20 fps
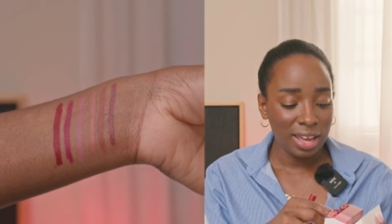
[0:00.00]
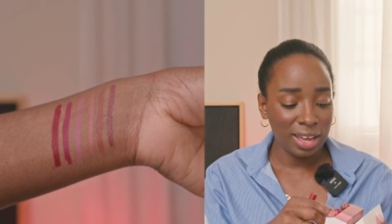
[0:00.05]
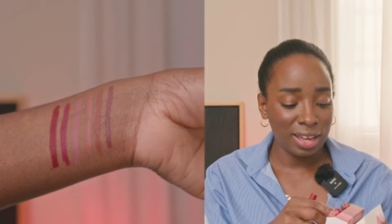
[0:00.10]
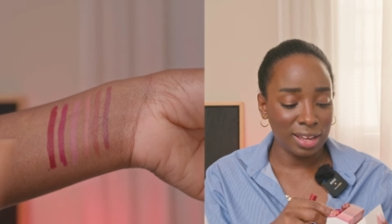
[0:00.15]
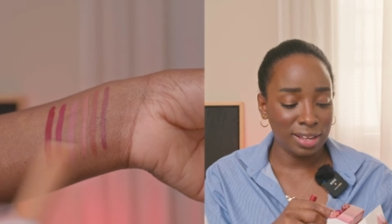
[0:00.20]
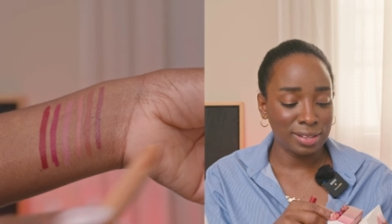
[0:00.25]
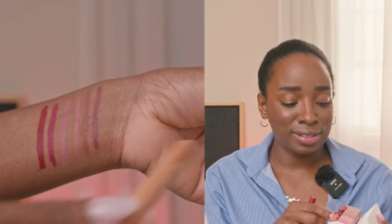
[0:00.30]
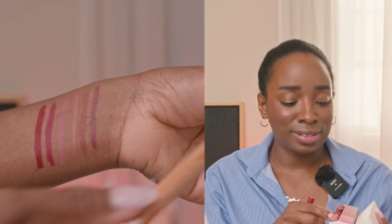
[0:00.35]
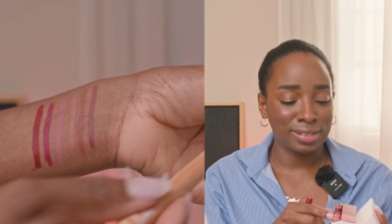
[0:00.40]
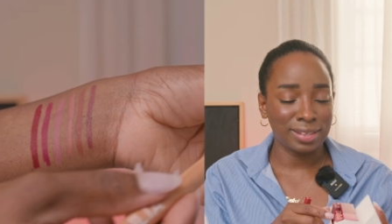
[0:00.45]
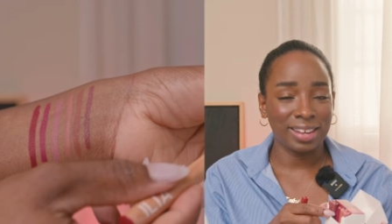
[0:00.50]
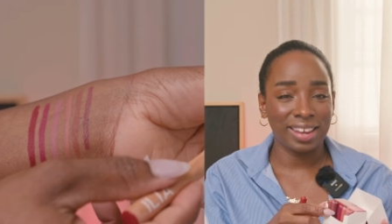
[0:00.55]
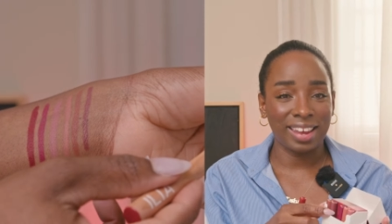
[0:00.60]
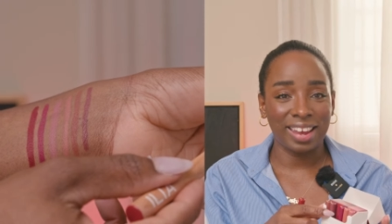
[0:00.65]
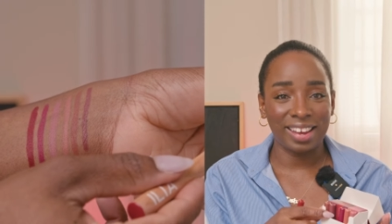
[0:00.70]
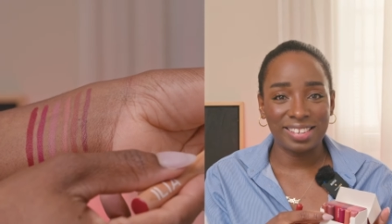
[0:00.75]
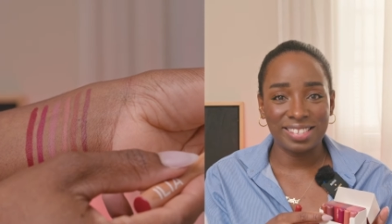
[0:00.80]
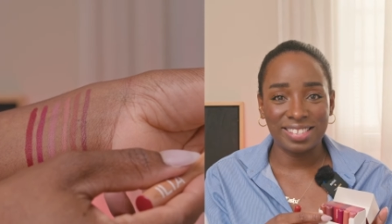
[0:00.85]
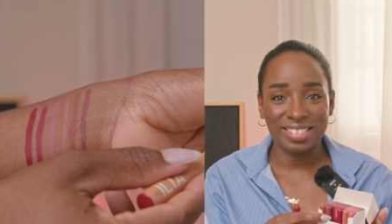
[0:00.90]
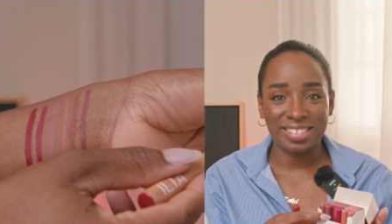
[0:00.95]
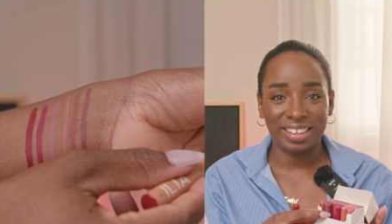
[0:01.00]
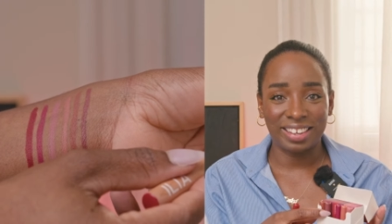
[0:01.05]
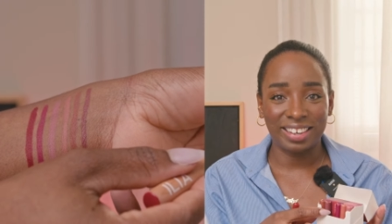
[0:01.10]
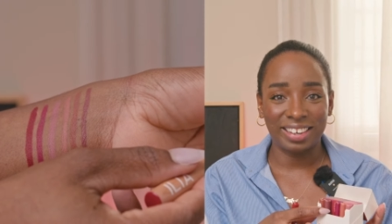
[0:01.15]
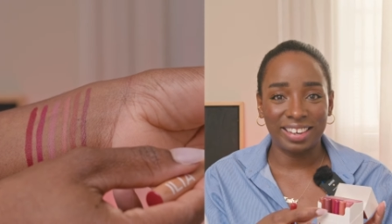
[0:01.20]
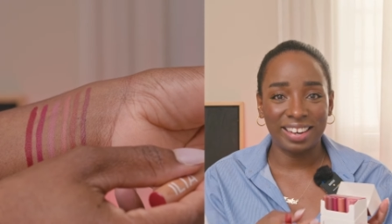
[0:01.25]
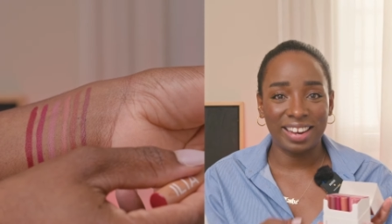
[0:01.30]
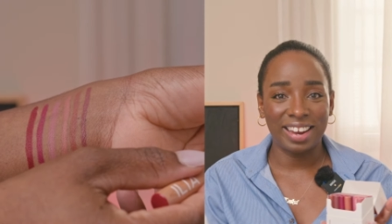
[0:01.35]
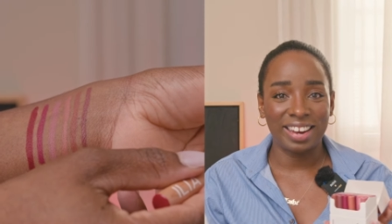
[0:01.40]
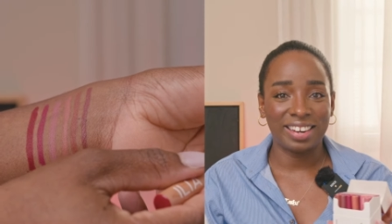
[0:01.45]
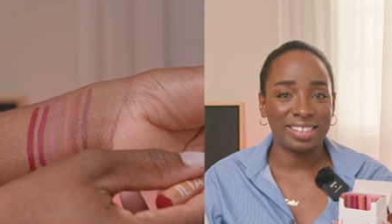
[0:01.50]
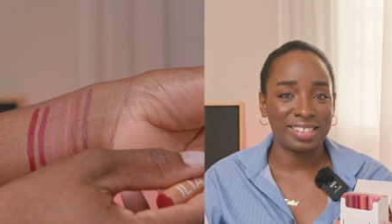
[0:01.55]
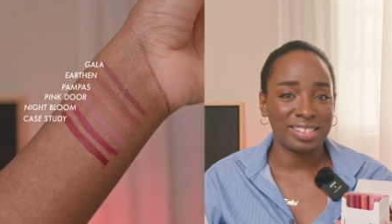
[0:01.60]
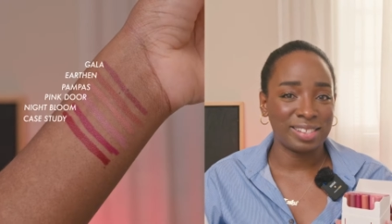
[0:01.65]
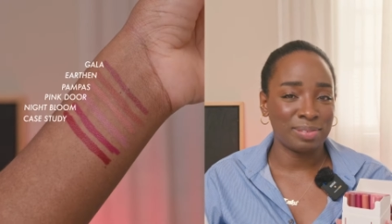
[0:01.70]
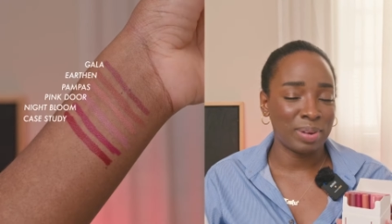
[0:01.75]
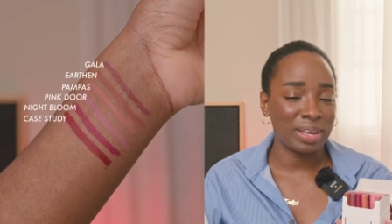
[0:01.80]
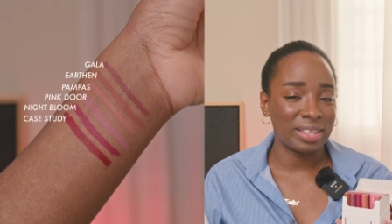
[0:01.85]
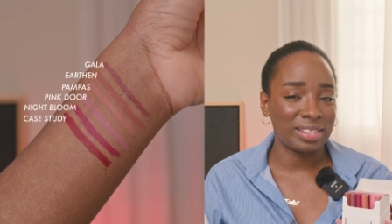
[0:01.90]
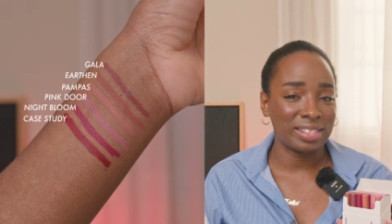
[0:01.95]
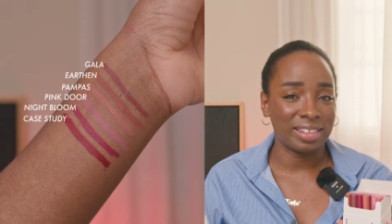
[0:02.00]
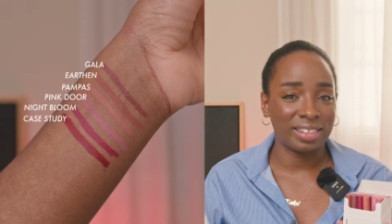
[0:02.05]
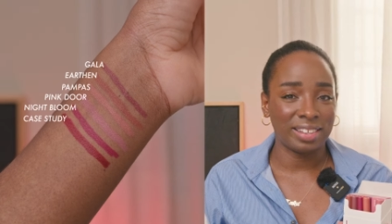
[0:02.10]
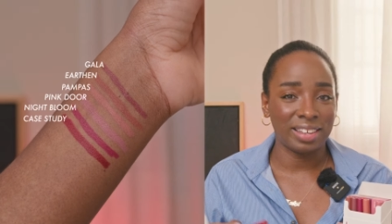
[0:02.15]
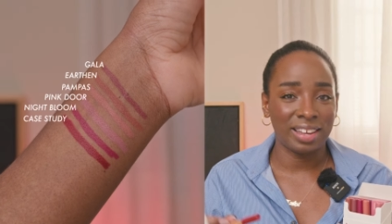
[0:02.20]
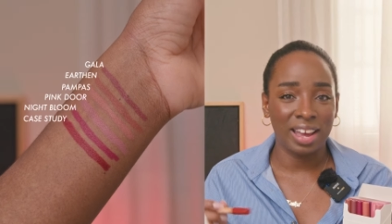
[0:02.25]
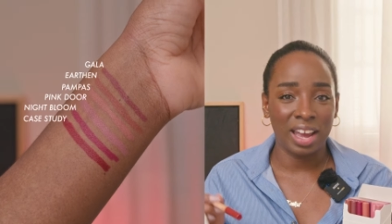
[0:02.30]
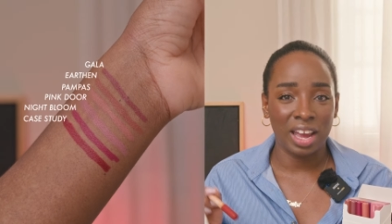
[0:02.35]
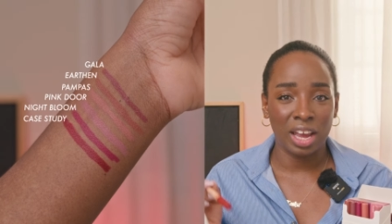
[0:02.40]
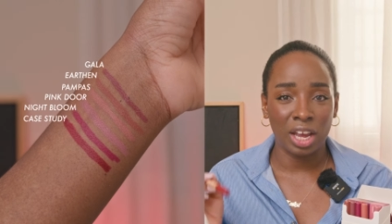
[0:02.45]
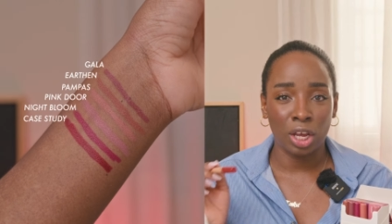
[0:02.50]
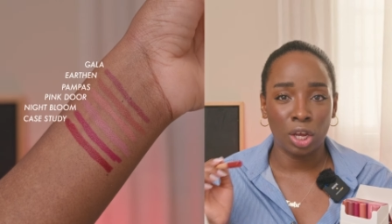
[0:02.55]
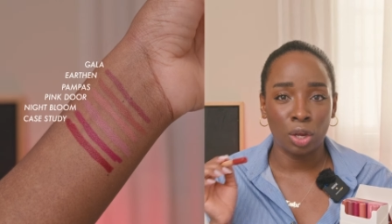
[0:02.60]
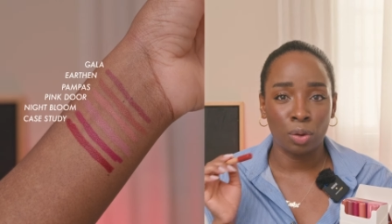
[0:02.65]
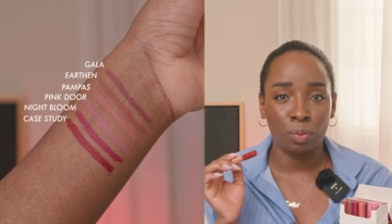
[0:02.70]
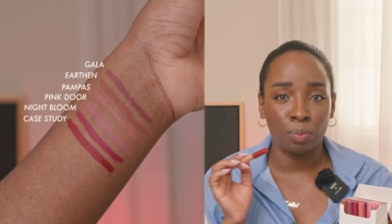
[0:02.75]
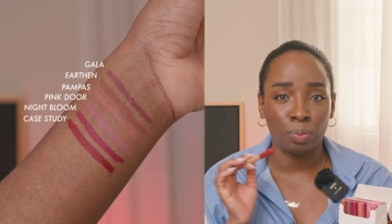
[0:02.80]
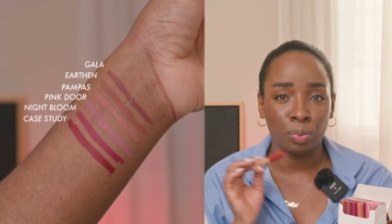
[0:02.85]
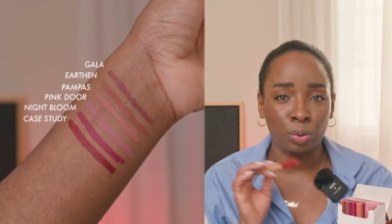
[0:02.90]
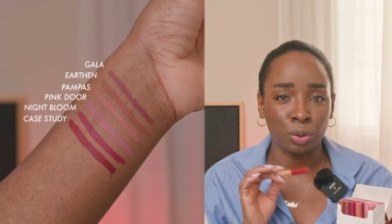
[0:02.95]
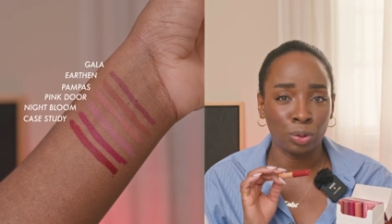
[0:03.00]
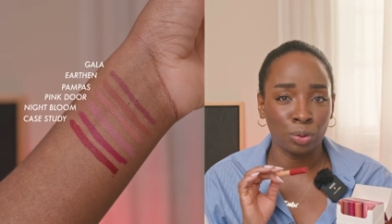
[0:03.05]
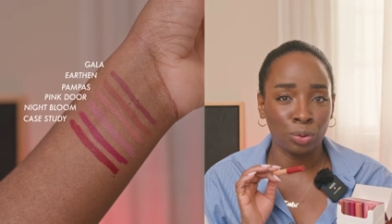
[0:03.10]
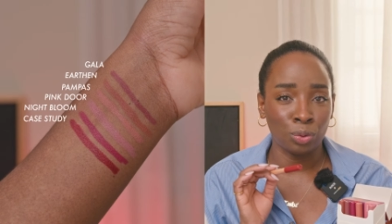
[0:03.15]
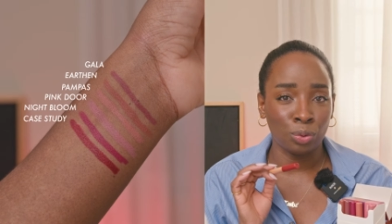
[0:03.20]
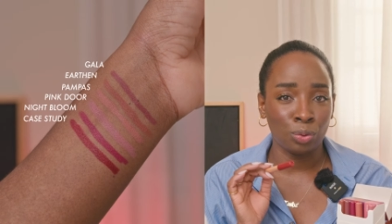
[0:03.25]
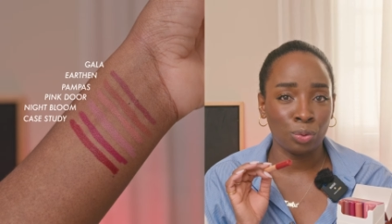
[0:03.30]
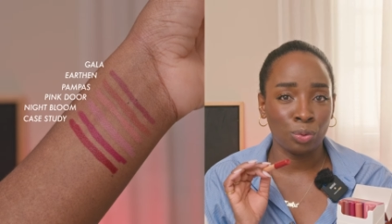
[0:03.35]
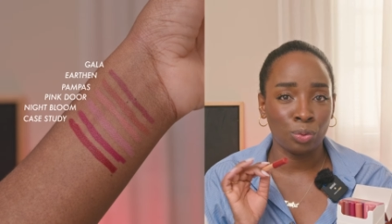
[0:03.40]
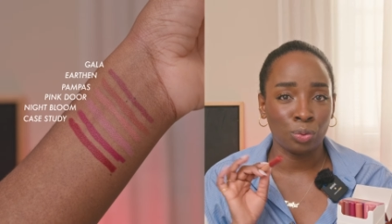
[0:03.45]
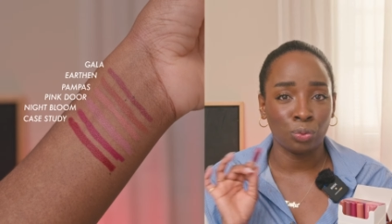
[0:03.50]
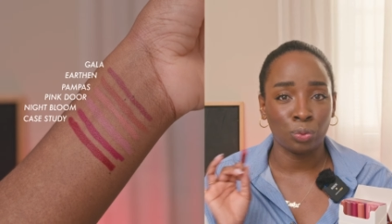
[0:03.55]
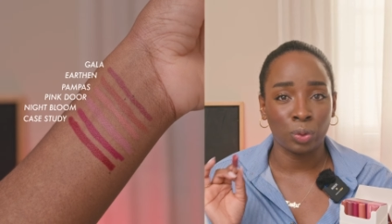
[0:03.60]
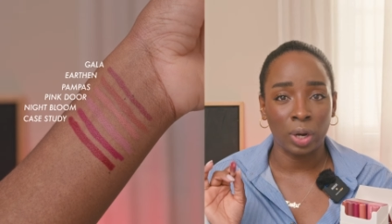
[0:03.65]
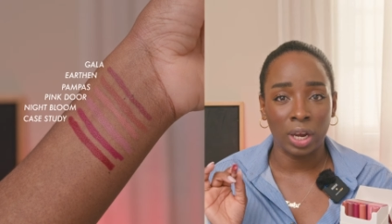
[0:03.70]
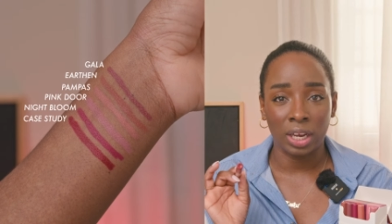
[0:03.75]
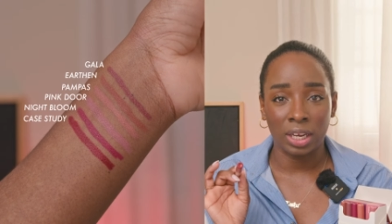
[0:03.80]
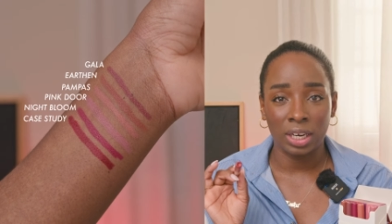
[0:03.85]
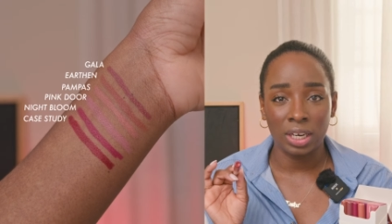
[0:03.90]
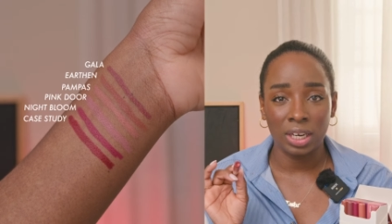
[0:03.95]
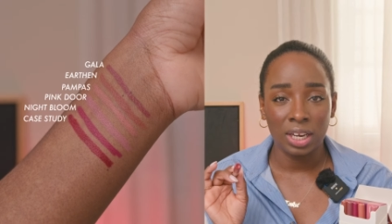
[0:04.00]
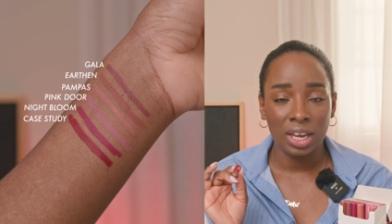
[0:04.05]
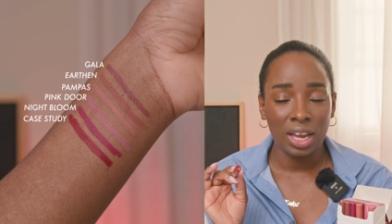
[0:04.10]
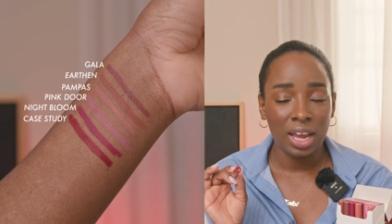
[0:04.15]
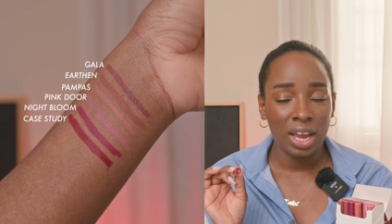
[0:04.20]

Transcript: is Case Study, and it's basically a blue-red,